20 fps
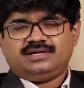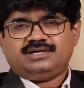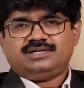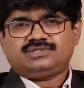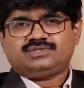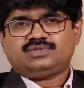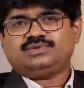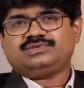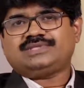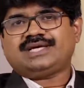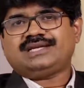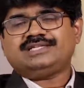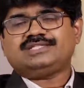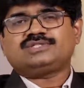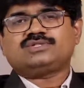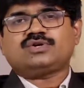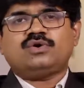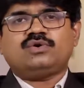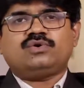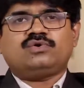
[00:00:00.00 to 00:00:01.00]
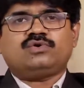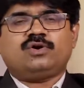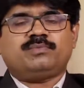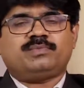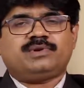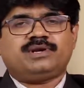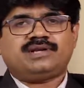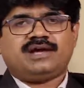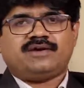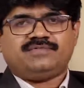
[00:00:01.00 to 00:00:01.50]
So that is
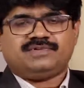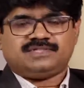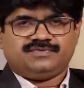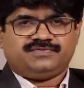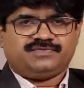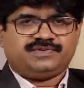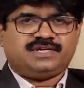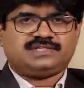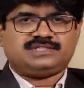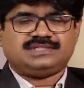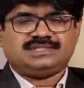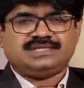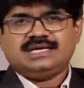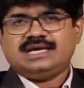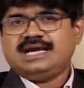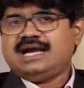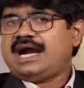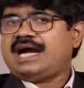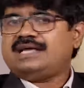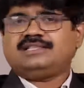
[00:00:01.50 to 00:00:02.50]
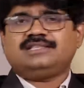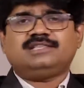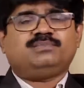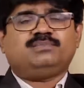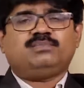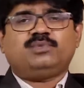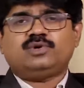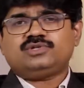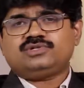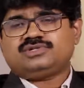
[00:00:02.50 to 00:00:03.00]
conglomerate diversification. I think the
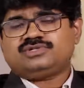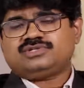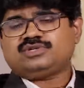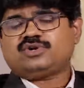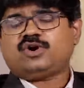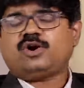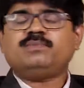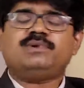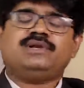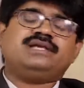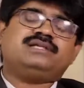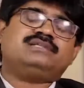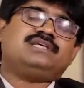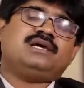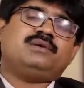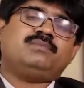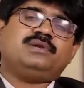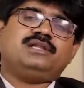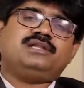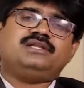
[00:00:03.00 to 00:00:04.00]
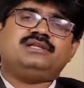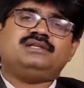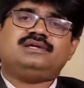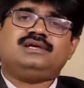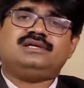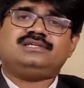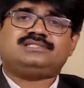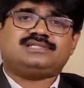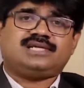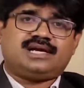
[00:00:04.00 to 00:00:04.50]
most common example in India
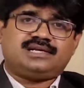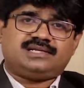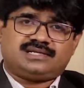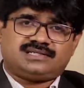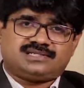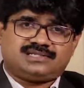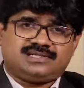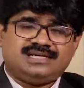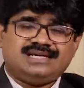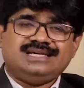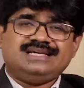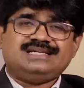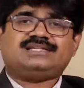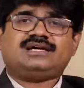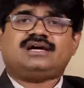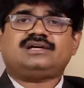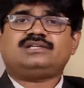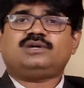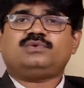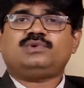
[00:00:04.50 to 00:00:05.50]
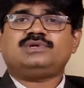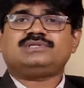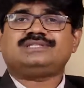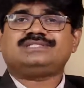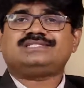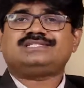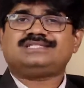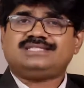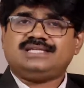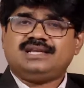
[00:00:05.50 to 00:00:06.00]
is Tata's. Tata was a
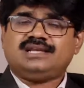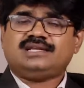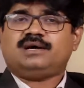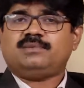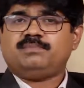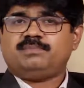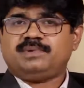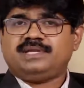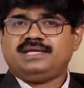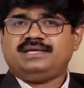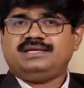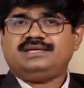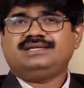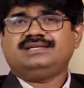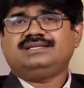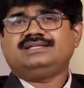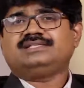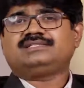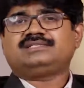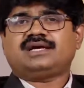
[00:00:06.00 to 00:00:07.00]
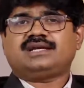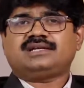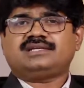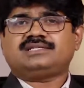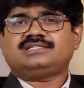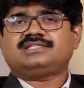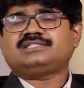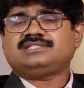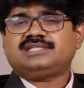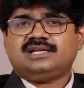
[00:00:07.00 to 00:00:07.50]
steel company, started
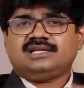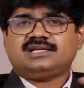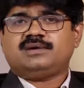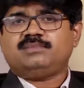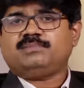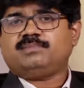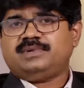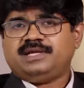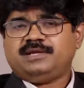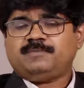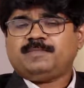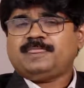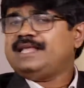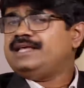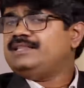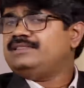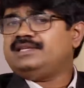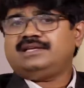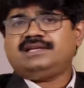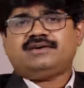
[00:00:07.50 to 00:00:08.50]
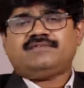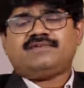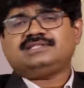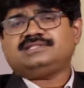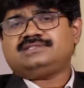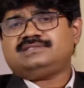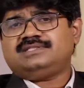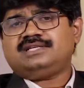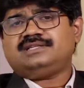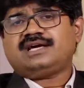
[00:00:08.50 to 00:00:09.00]
as a steel company. They
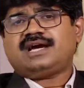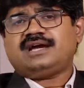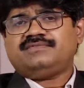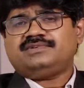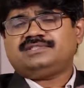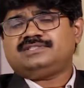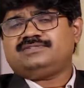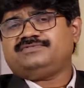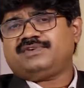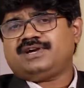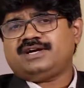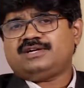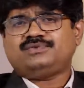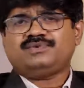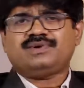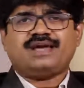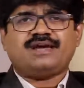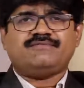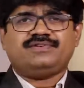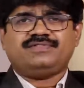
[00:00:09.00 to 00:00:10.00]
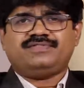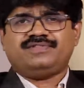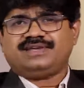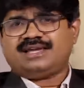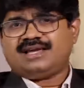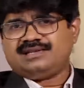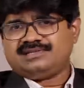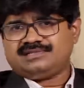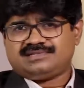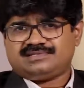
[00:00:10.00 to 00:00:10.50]
diversified to everything
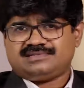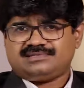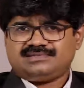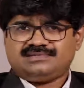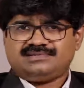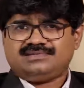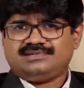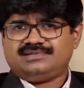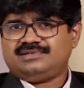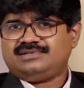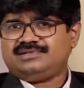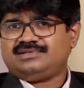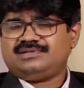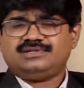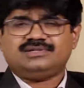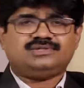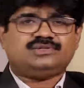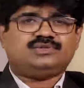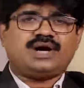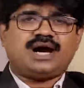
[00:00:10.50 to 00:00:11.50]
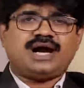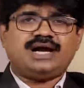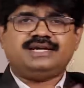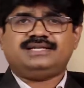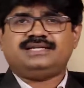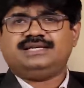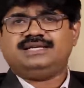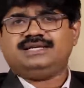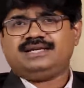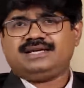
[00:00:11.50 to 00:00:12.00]
else, to
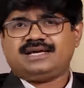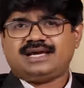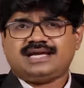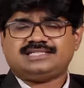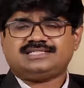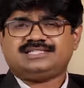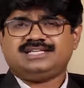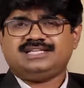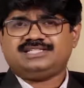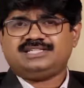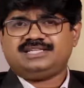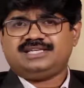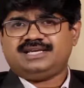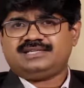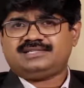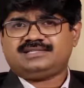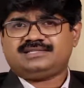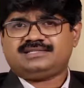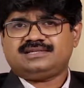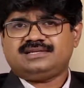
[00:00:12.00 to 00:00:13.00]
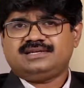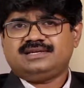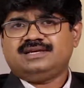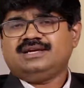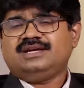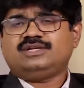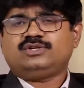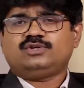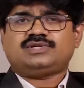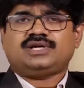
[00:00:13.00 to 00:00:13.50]
IT as TCS,
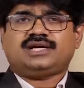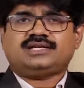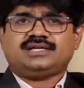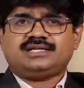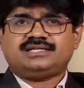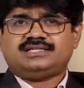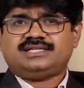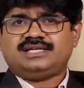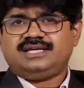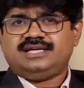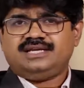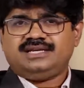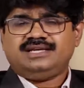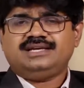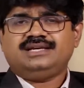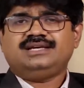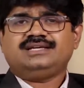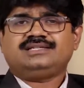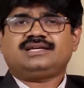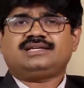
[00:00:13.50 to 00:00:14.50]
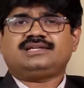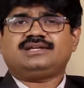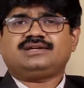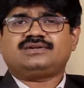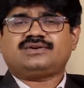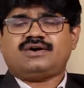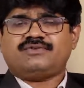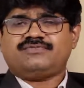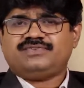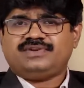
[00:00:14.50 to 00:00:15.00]
to Tata Tea, Tata
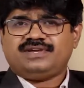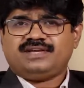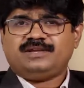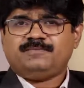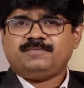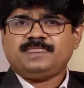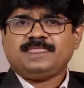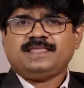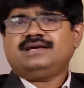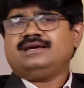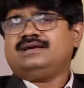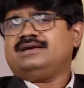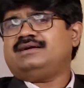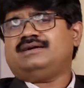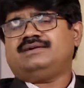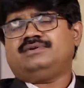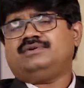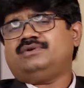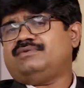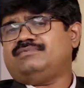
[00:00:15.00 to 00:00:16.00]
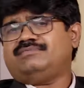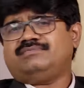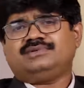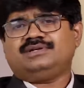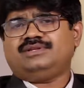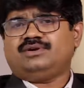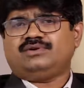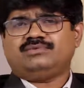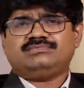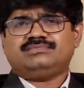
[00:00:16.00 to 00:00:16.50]
Coffee. You have
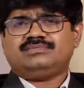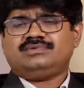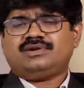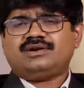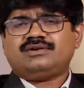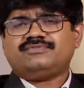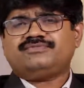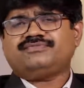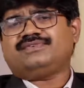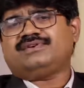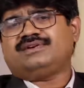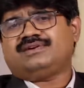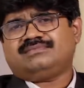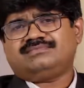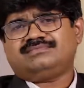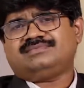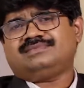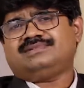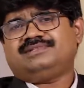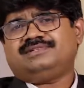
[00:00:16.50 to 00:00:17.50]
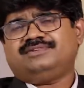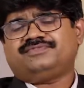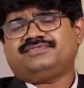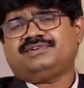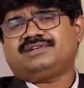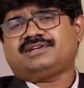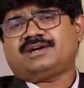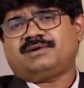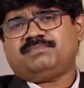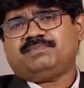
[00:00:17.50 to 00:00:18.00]
a lot of
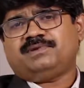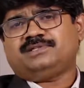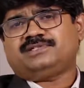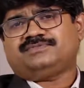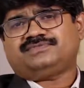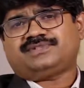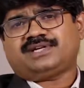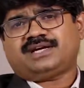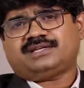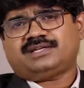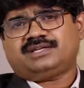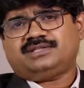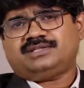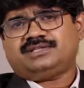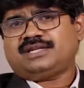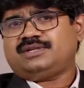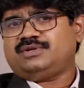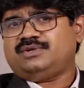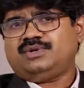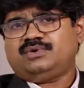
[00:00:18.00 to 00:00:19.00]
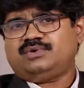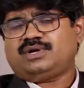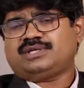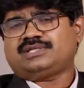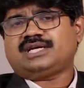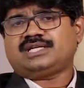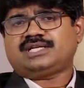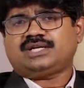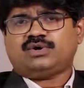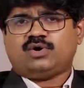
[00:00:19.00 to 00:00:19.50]
different companies of Tata that
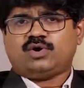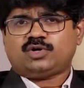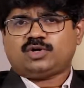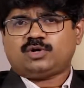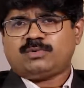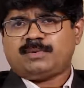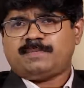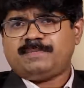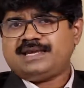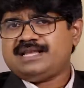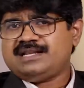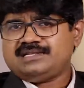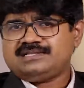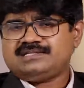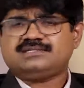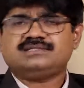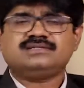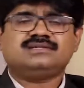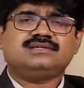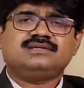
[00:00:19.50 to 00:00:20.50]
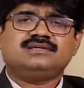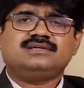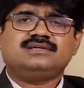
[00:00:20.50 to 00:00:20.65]
Tata Automobiles.